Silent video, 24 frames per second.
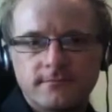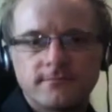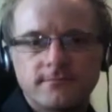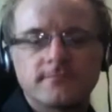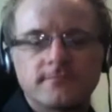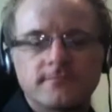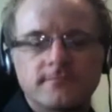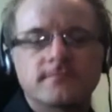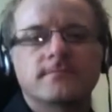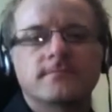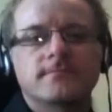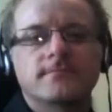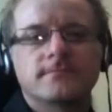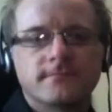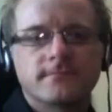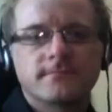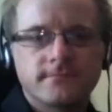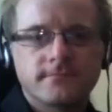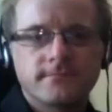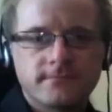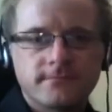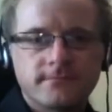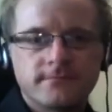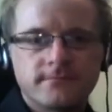
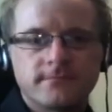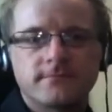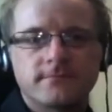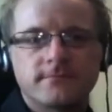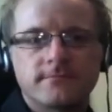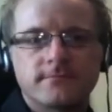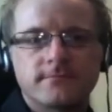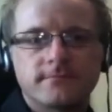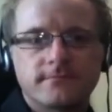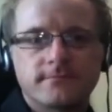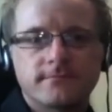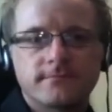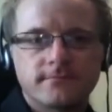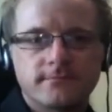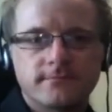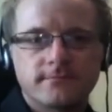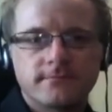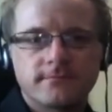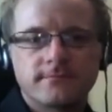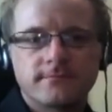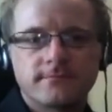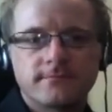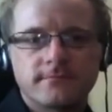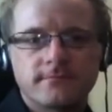
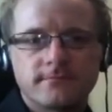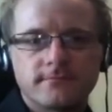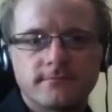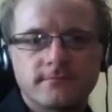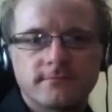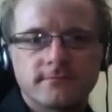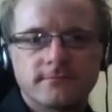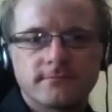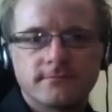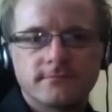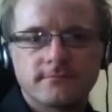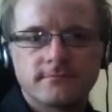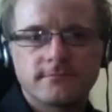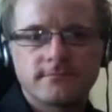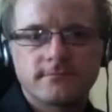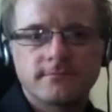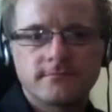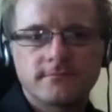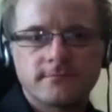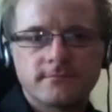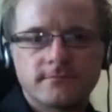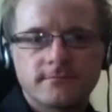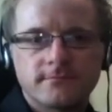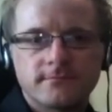
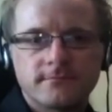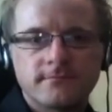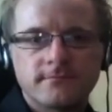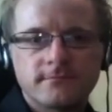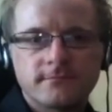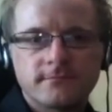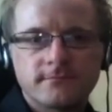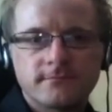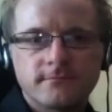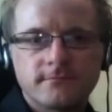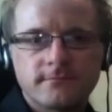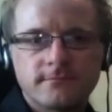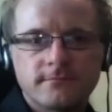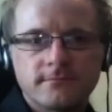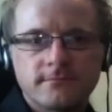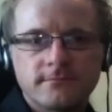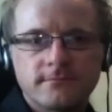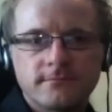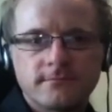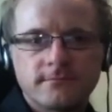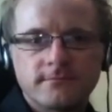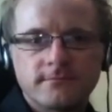This person isn't speaking.